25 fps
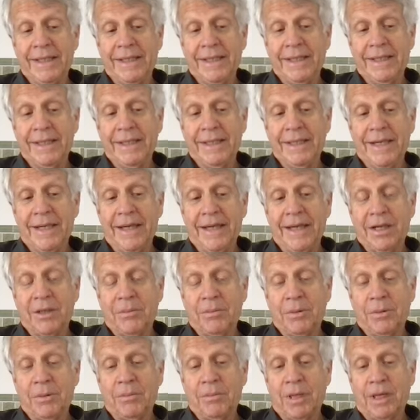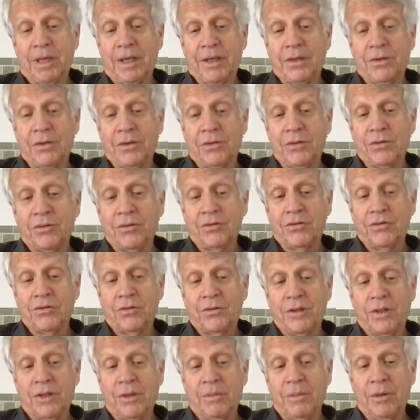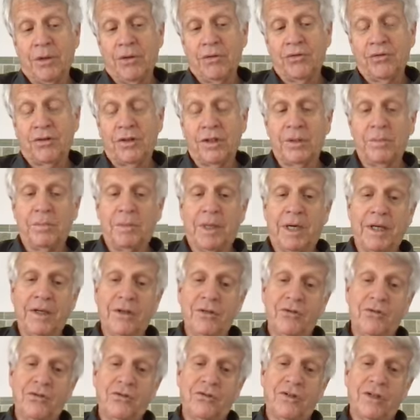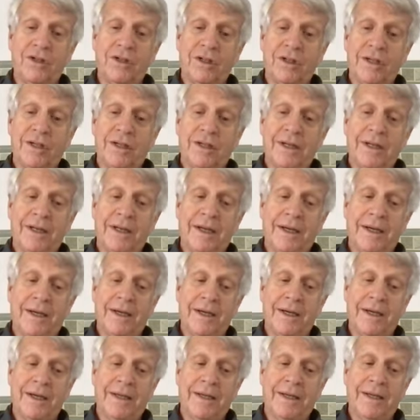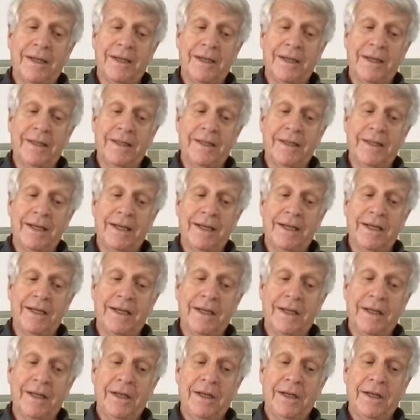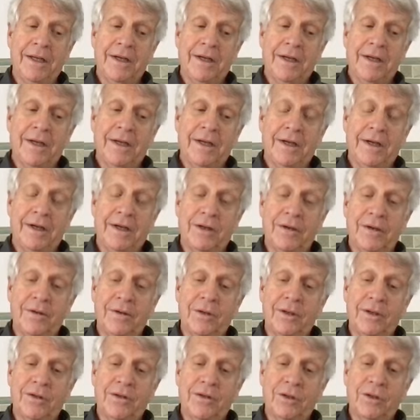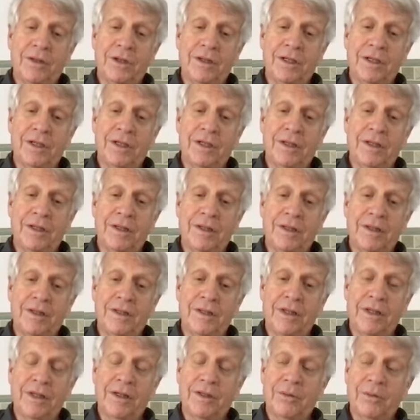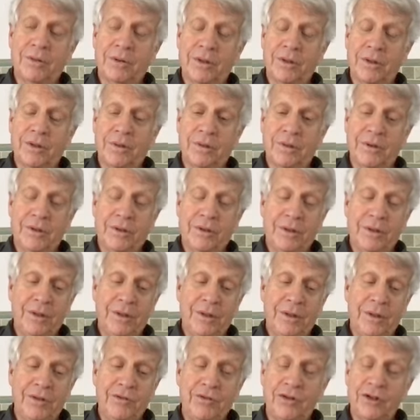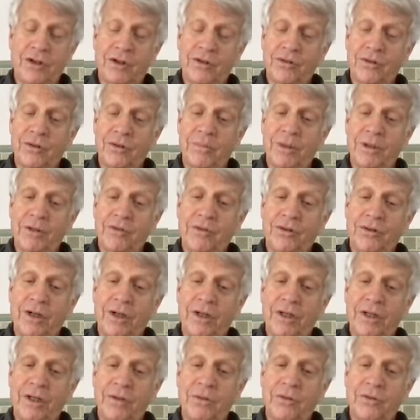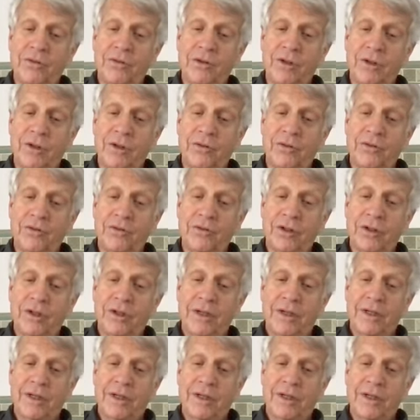in animal models, mostly mice, and then they took it into the clinic where they saw some exciting results.